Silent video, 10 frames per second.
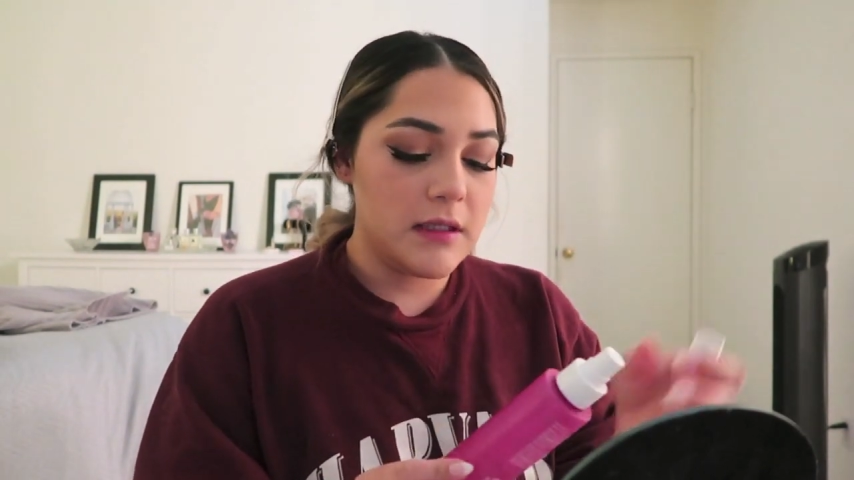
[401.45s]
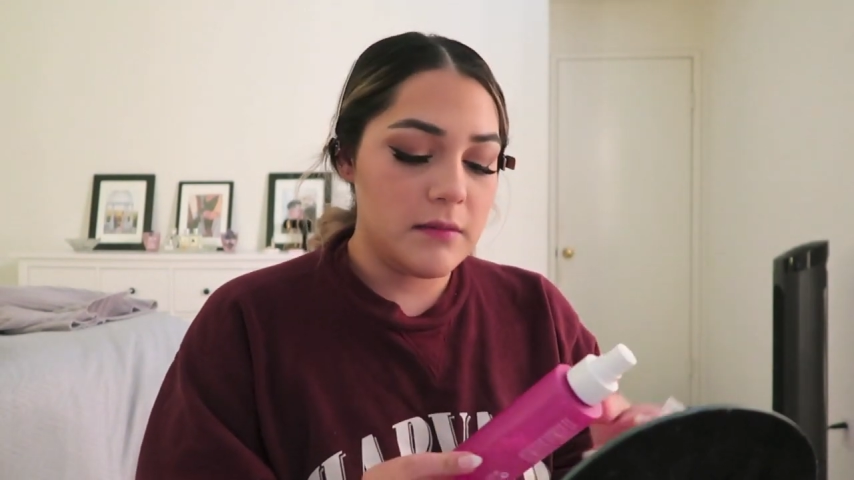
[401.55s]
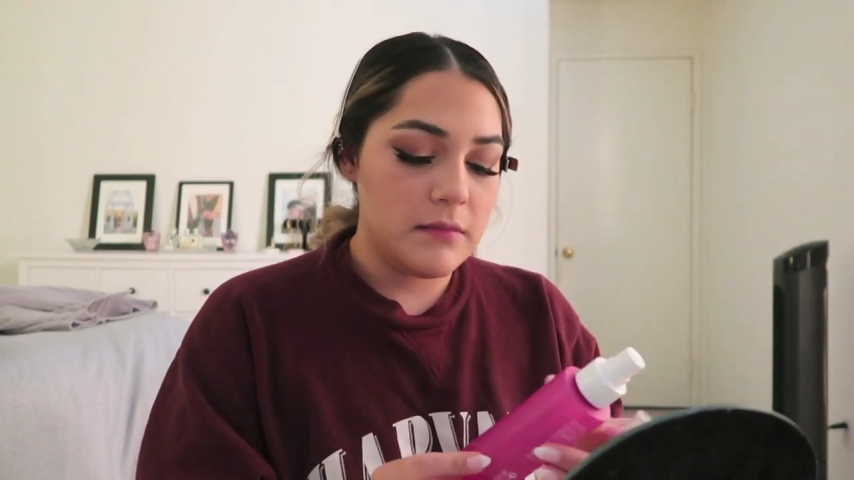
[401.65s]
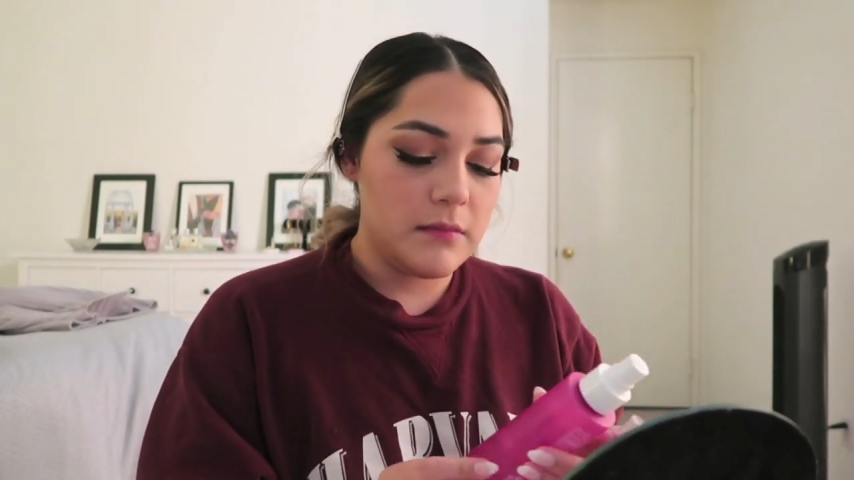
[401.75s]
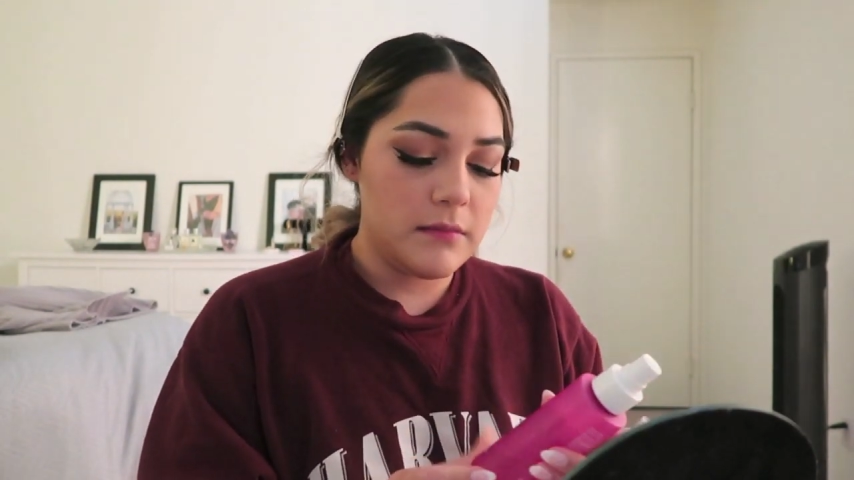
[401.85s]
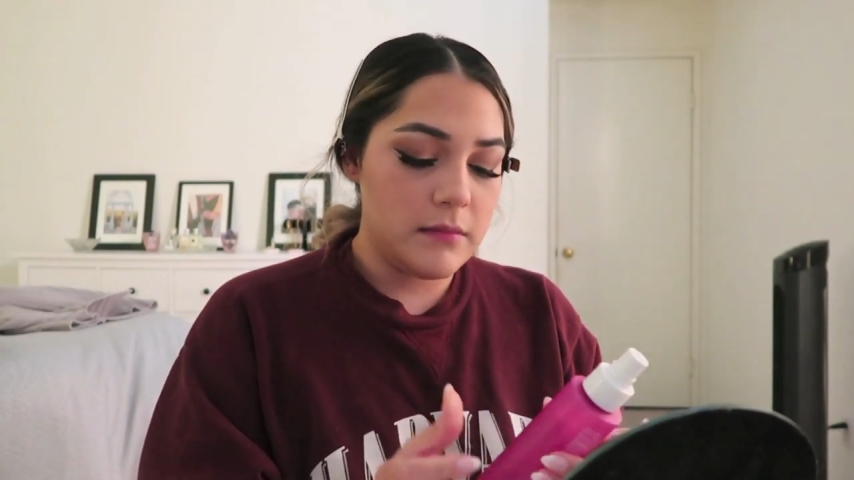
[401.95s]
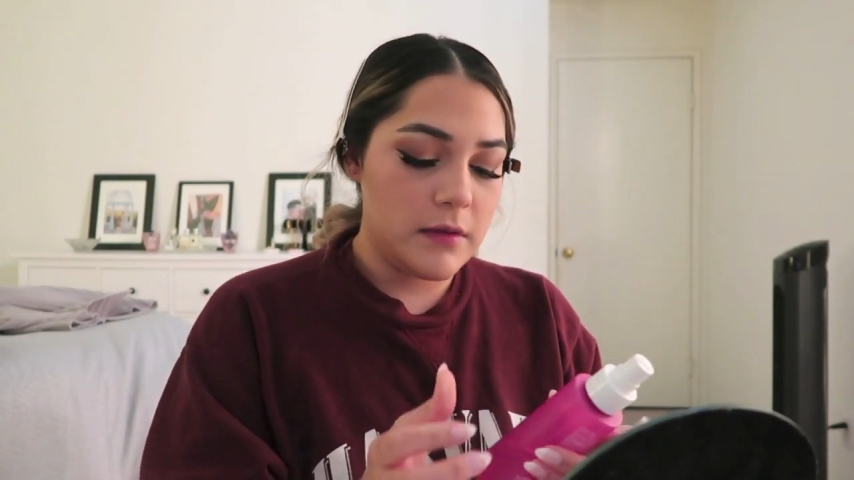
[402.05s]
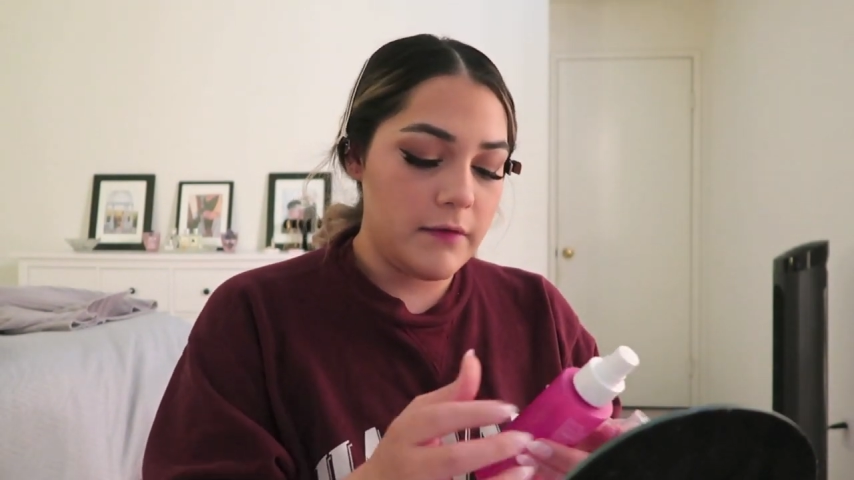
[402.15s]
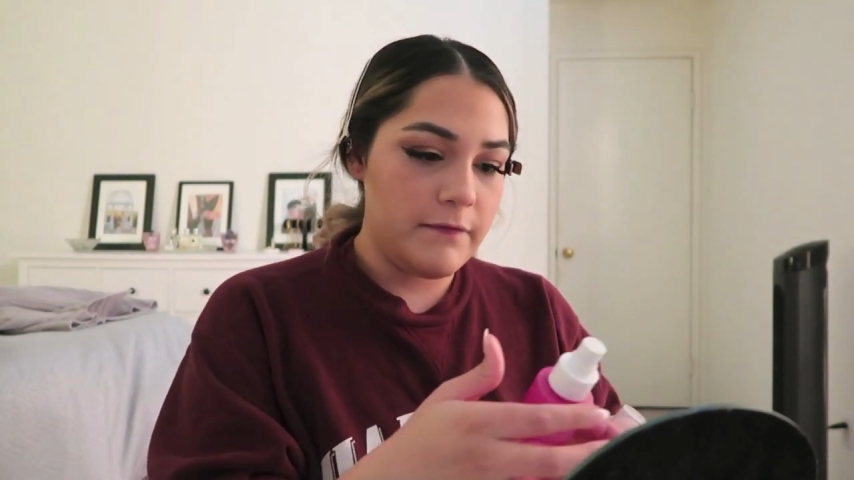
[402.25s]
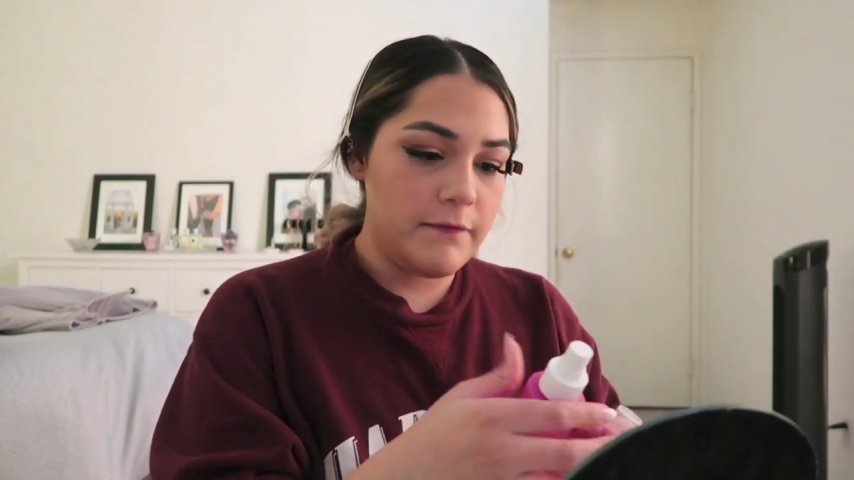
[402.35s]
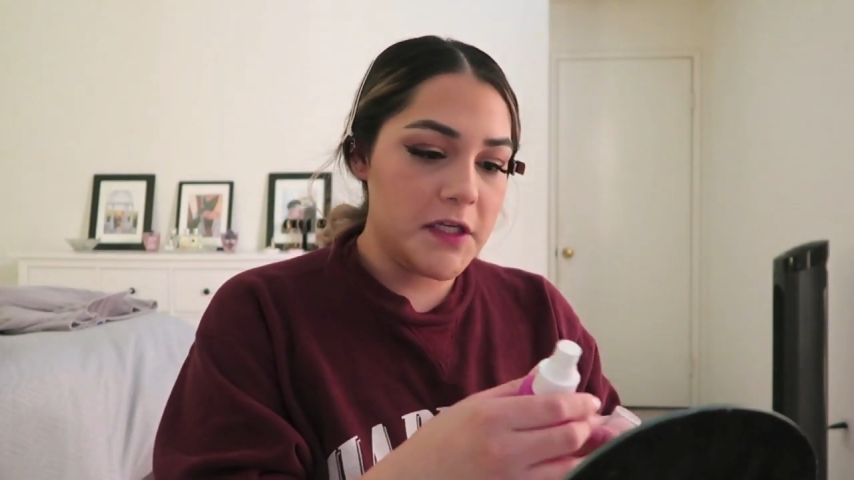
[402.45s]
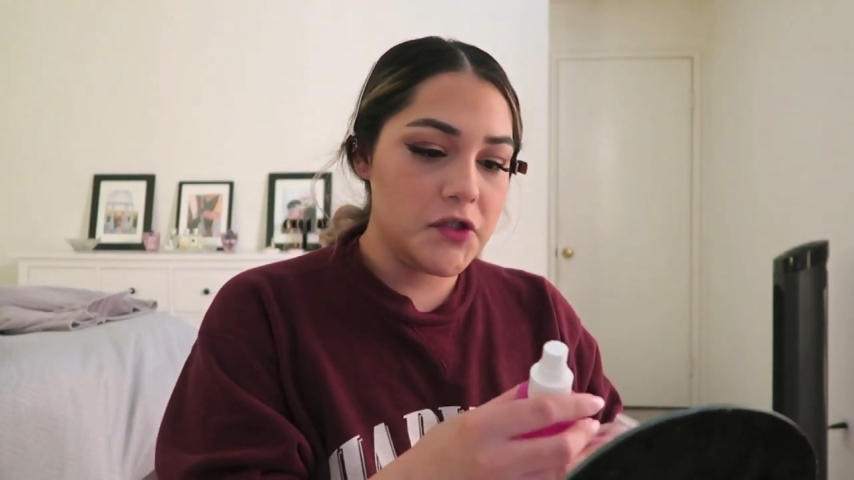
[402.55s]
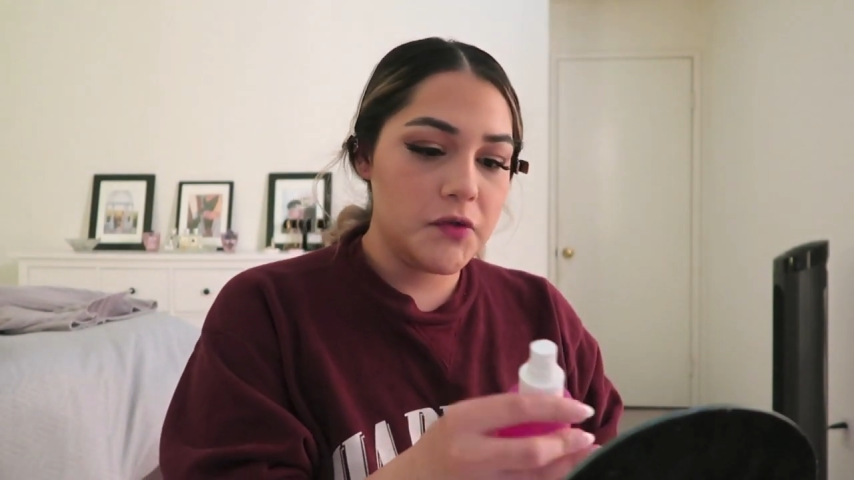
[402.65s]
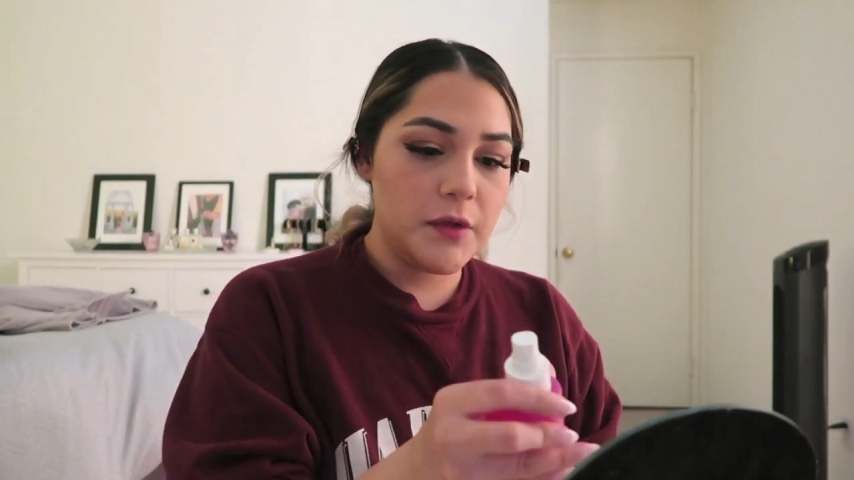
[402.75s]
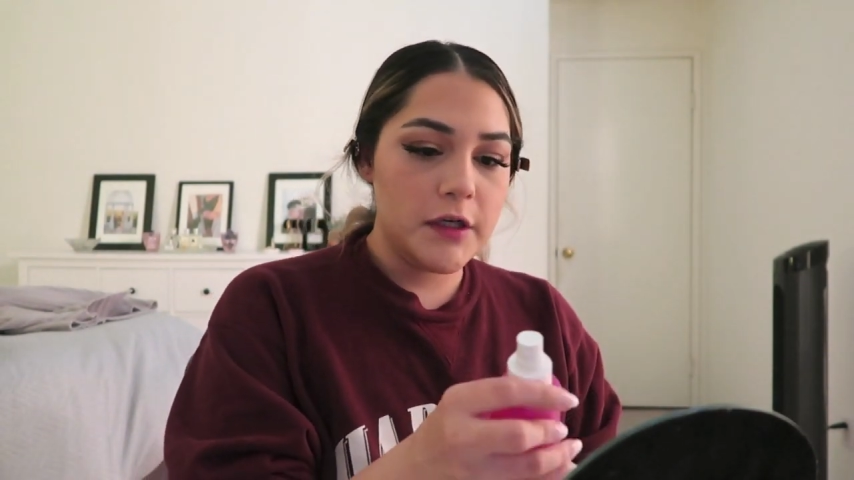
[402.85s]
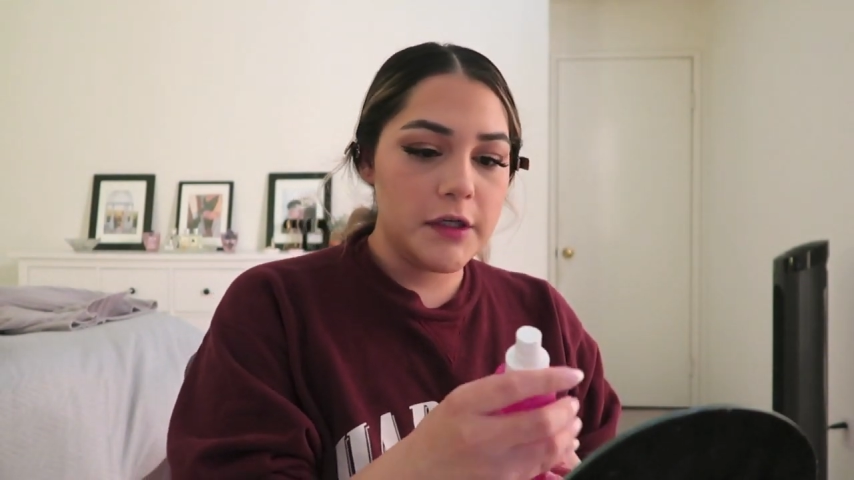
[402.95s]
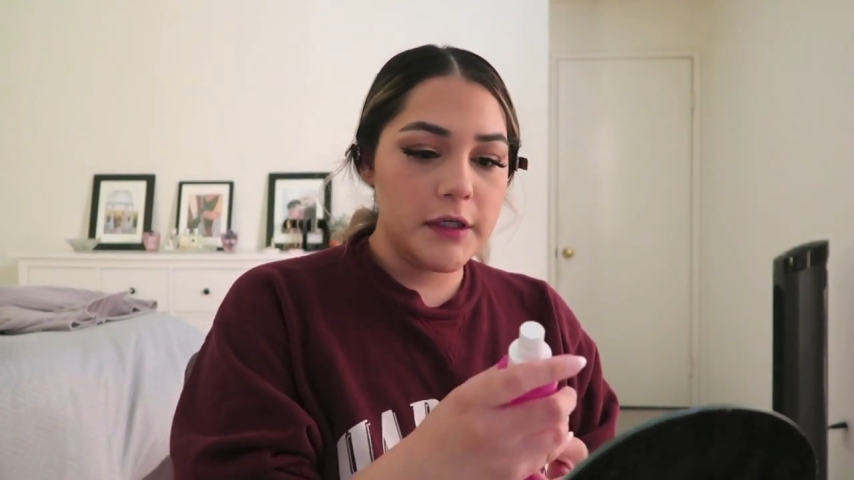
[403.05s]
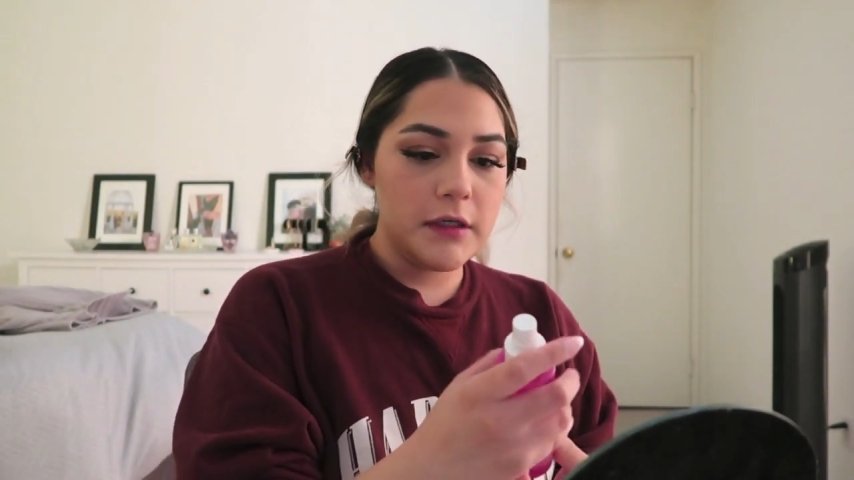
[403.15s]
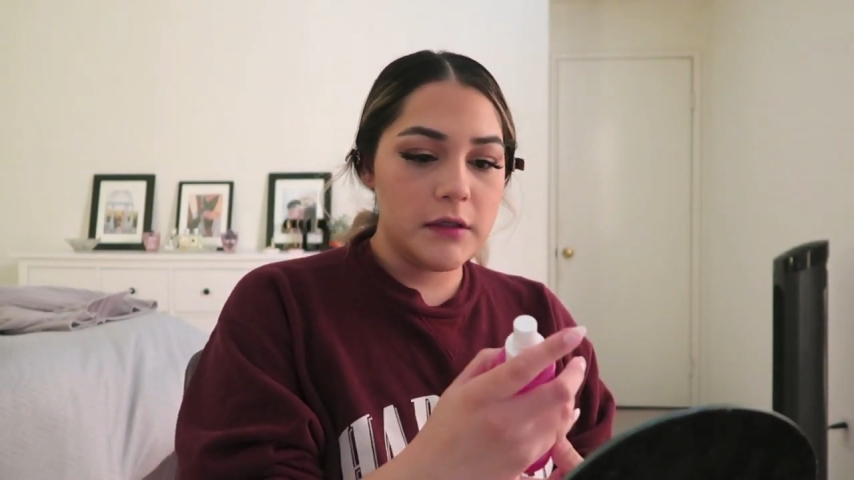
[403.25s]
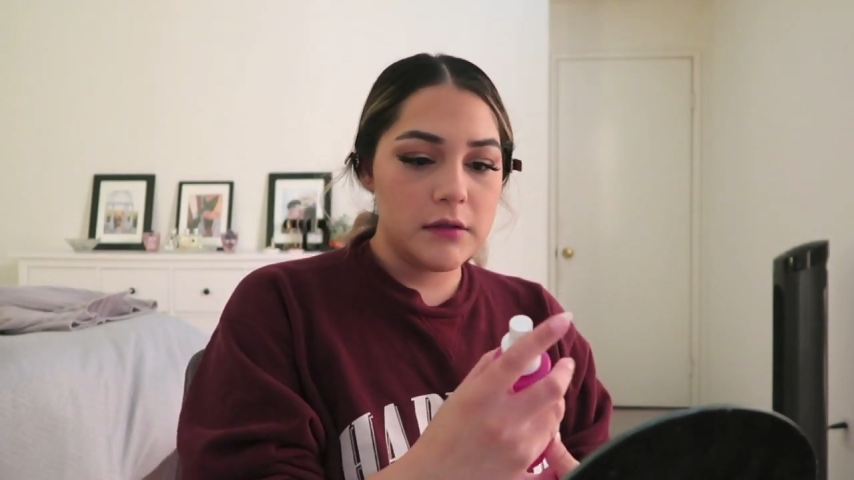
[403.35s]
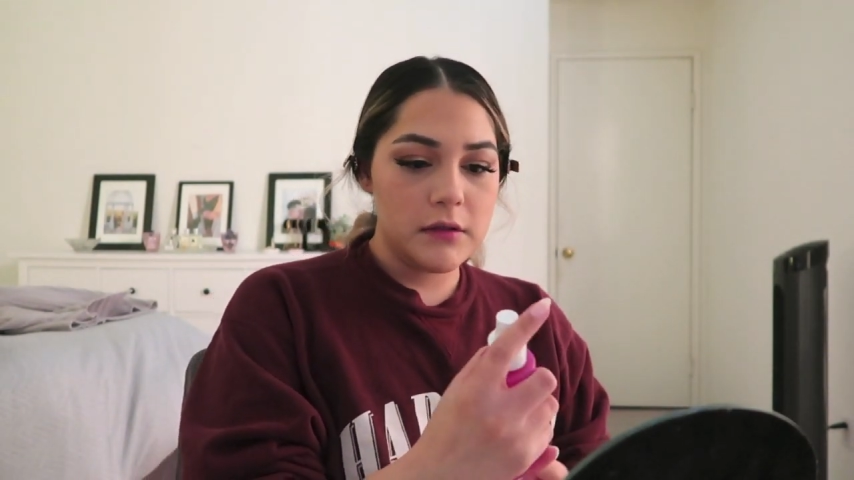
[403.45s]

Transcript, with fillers: some facial water.